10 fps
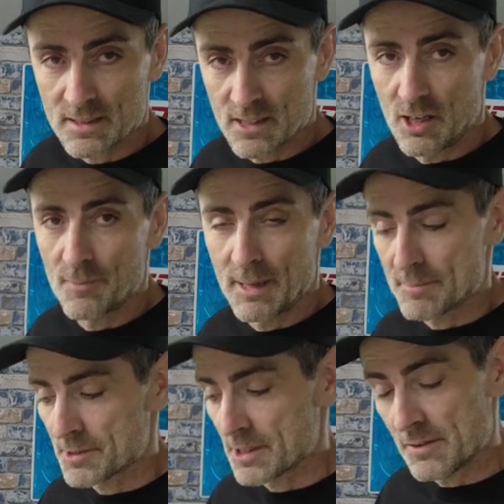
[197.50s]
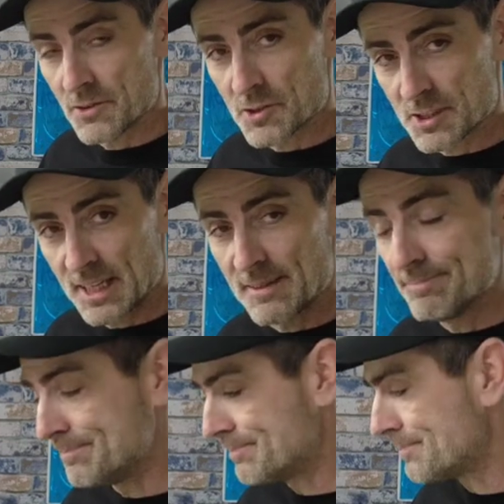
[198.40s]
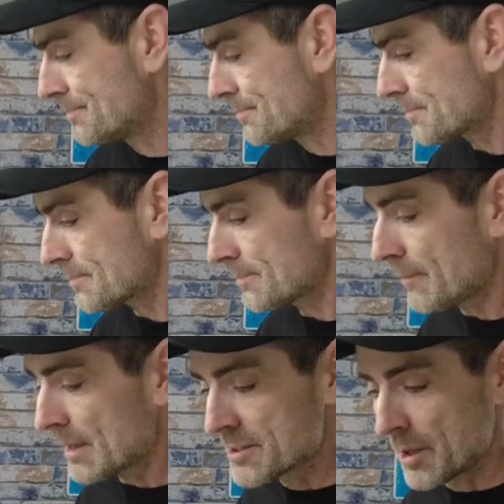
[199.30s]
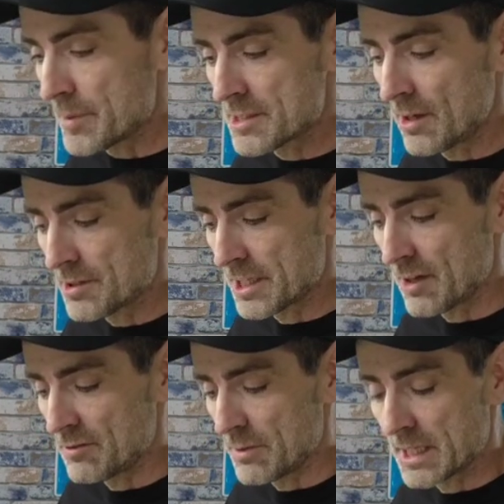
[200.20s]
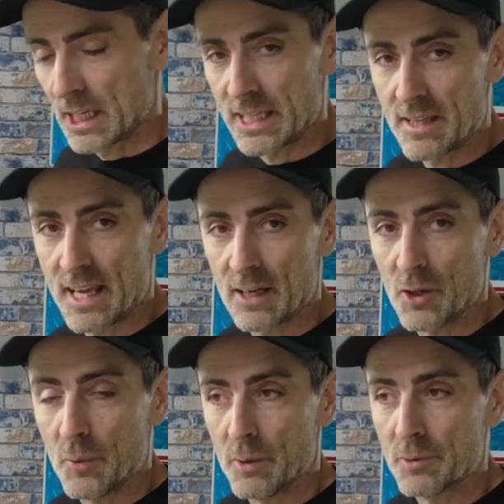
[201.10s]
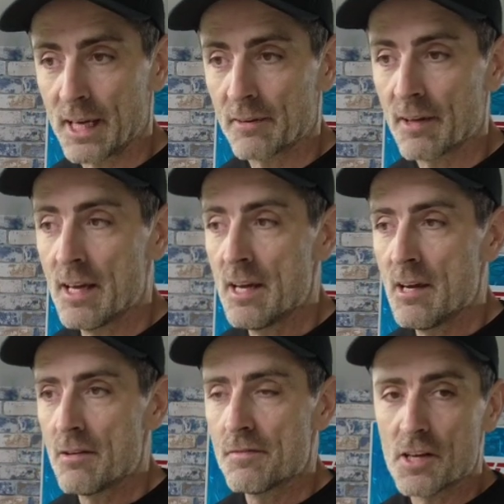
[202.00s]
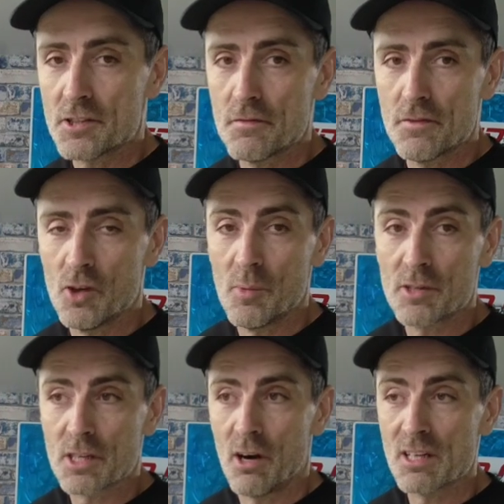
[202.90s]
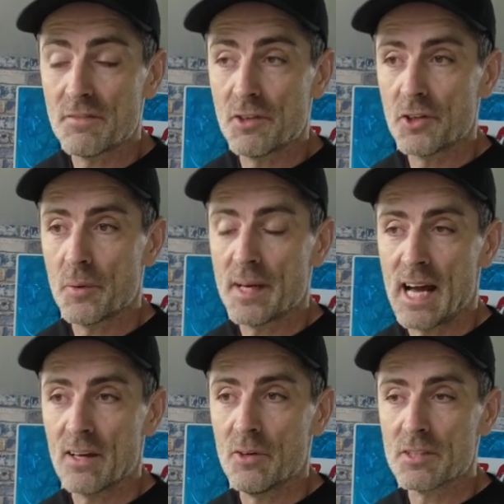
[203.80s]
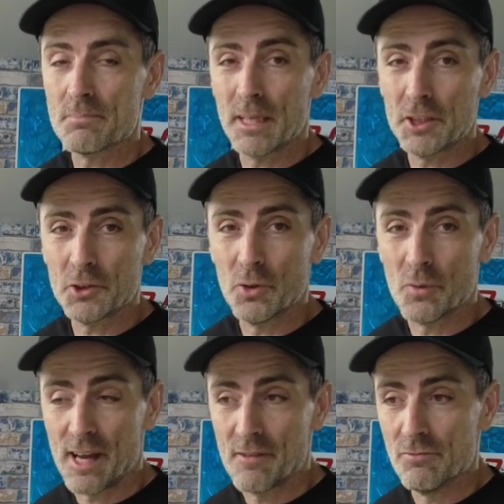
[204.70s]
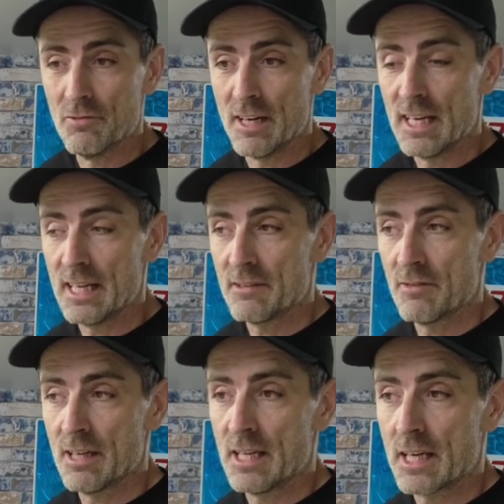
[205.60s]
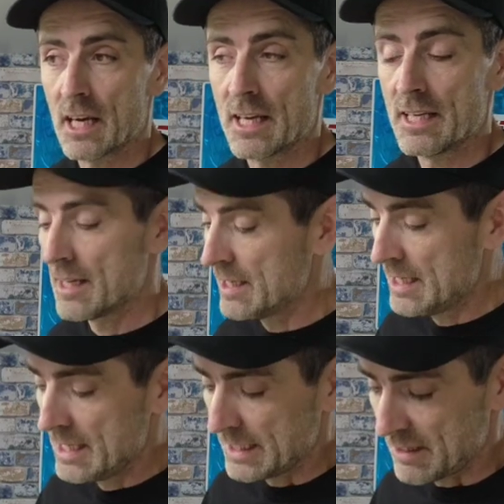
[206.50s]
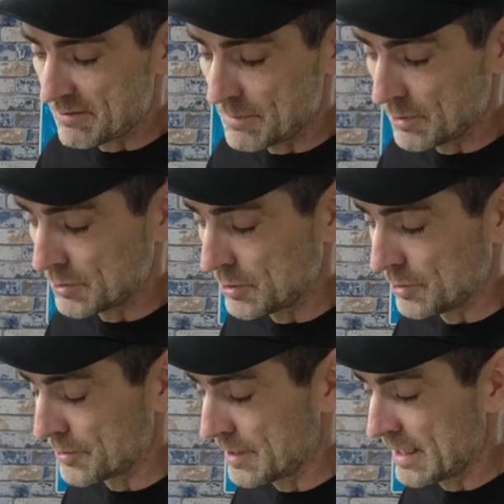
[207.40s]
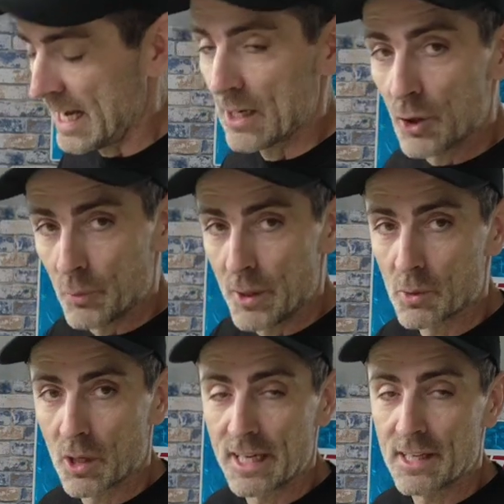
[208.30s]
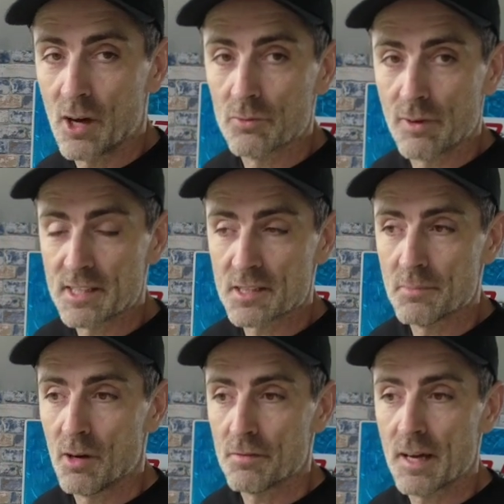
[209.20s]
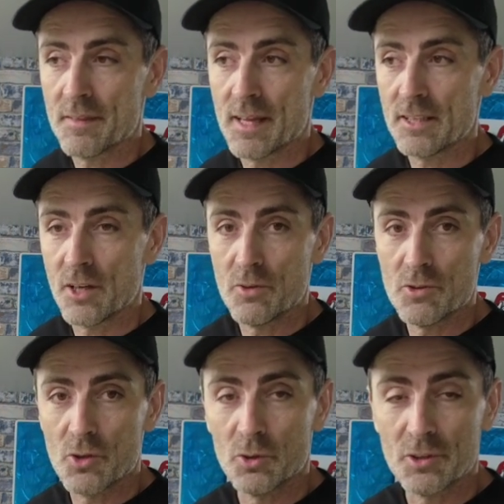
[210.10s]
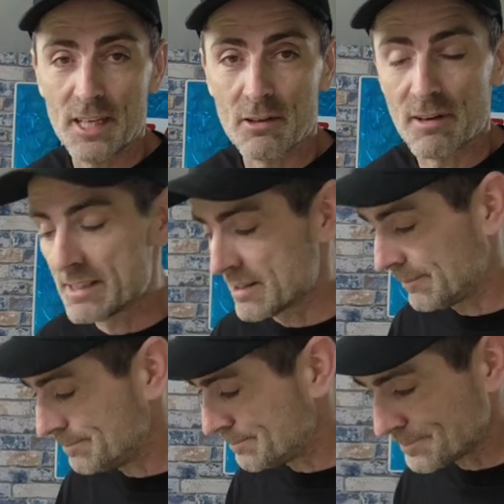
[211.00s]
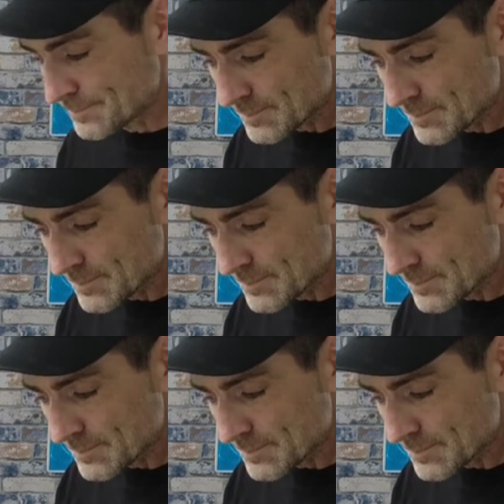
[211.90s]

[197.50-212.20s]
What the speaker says: that time lapse that you've just seen. So we started off with cleaning the alloy wheel down. First and foremost, guys, if you're doing alloys, make sure they're really, really clean. Give them a good alloy wheel cleanup, rinse them off, and then use your degreaser.